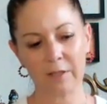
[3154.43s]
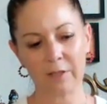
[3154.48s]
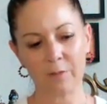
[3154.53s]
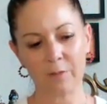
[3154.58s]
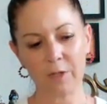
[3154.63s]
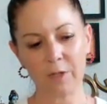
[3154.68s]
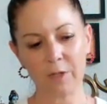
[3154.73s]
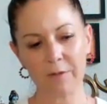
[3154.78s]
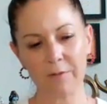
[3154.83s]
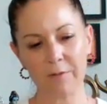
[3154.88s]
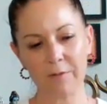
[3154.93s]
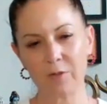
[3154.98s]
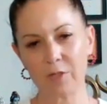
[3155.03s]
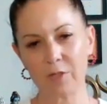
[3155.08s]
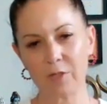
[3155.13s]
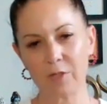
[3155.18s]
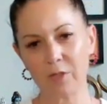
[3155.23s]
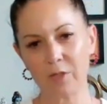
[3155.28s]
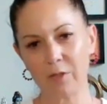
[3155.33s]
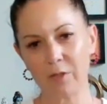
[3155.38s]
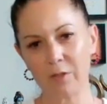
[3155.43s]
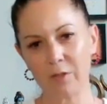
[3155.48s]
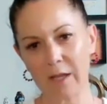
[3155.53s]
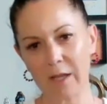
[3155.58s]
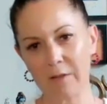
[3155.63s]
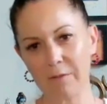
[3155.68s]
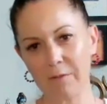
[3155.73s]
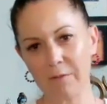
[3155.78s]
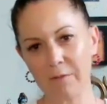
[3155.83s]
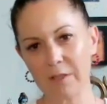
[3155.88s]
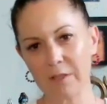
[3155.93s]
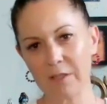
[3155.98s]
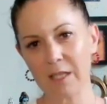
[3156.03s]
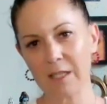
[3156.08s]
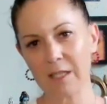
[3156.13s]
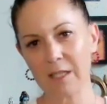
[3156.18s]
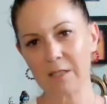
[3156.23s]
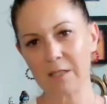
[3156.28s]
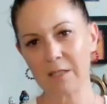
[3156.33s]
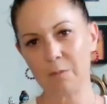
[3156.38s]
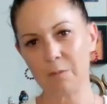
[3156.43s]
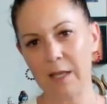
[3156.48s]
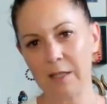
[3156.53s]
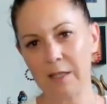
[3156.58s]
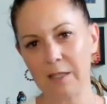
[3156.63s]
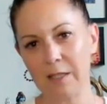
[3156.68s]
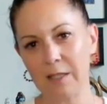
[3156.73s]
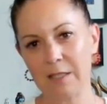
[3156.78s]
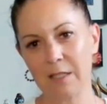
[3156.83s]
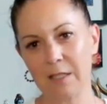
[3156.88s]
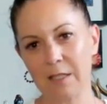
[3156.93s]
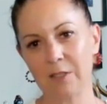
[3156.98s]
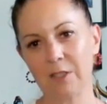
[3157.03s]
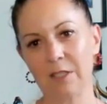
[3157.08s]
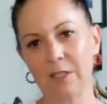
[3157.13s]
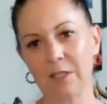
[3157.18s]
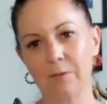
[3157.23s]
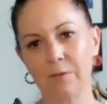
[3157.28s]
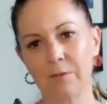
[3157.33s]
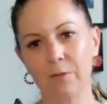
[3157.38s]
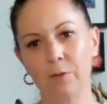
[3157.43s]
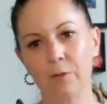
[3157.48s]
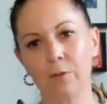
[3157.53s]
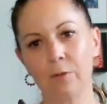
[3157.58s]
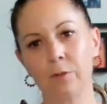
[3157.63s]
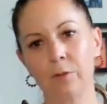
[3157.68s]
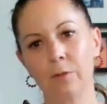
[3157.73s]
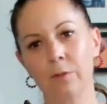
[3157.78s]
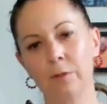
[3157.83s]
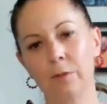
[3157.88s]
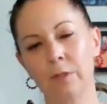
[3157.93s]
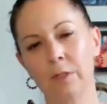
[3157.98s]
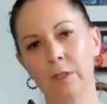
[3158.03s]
The body feels so light, it feels like it's barely touching the floor.